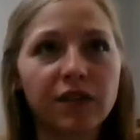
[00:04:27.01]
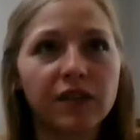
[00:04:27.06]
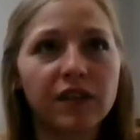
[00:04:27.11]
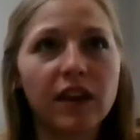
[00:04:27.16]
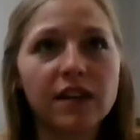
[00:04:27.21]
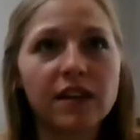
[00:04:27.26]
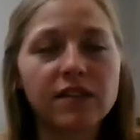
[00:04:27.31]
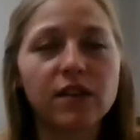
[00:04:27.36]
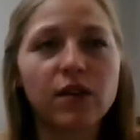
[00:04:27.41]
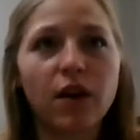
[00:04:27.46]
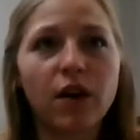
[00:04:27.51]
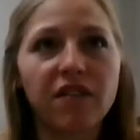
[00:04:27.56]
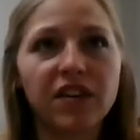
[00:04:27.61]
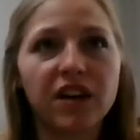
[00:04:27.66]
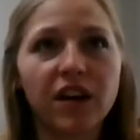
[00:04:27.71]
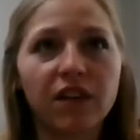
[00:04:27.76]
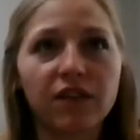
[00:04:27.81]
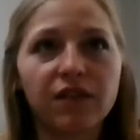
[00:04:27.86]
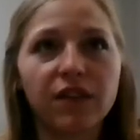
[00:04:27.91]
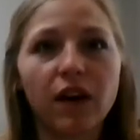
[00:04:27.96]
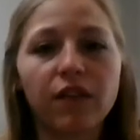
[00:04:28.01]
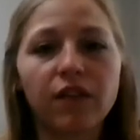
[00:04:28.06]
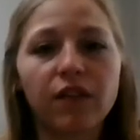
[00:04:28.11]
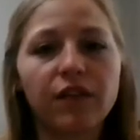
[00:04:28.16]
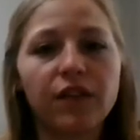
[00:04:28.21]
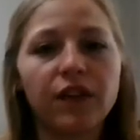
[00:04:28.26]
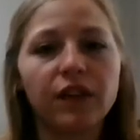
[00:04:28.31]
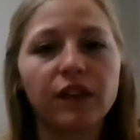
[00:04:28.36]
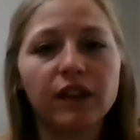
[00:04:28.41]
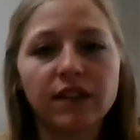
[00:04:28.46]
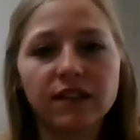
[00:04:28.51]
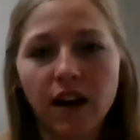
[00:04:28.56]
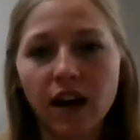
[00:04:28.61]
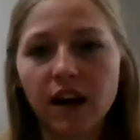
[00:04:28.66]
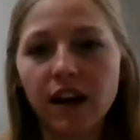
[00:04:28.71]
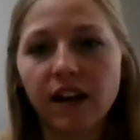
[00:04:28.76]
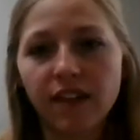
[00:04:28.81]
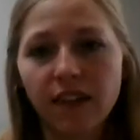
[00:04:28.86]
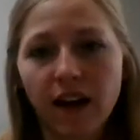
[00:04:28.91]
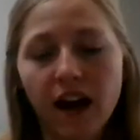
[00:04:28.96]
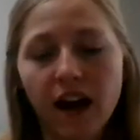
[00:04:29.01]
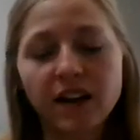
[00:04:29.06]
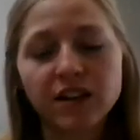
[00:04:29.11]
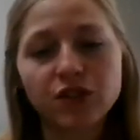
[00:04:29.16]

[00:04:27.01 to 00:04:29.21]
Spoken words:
let's say you have an alfalfa field, is cutting that